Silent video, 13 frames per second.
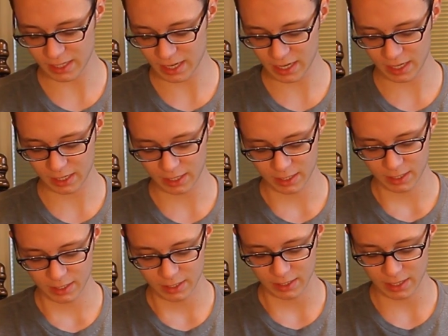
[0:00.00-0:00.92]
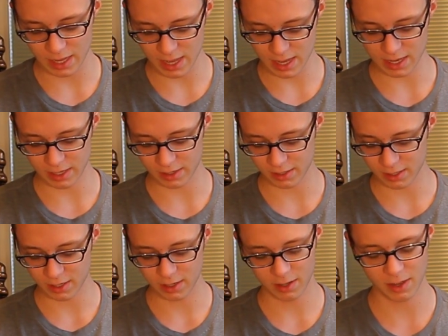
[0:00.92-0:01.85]
thing
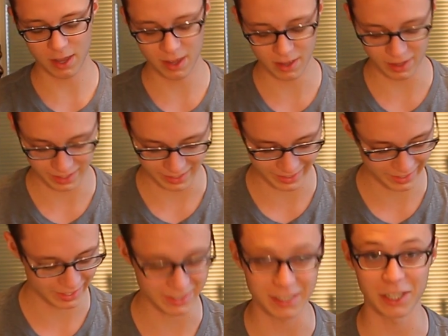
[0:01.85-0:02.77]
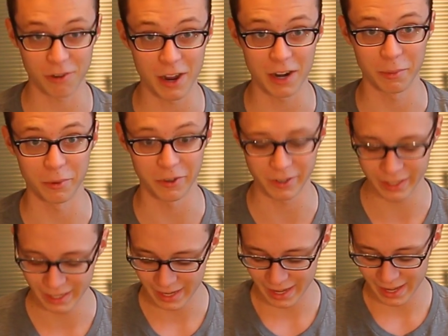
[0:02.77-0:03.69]
is incredible.
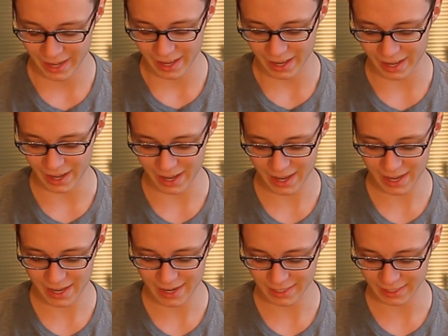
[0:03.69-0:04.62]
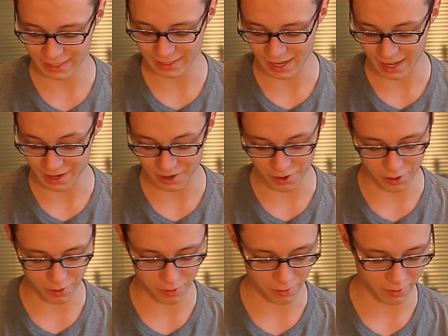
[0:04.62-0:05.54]
I did not
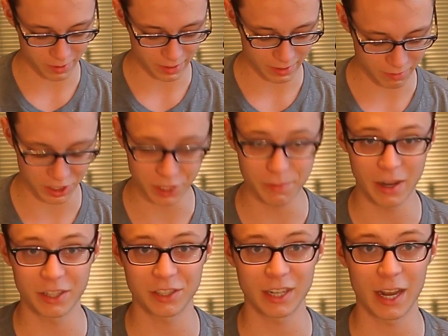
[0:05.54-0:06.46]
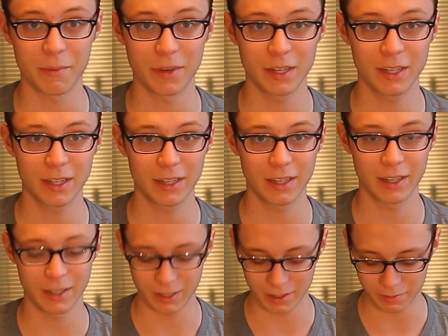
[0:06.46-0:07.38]
know much about Chapman
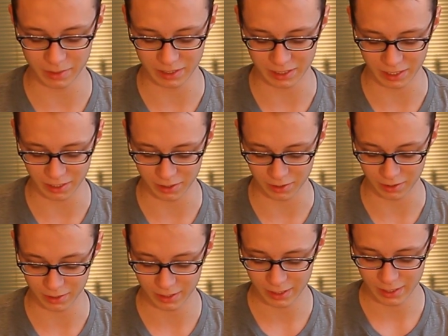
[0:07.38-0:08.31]
until,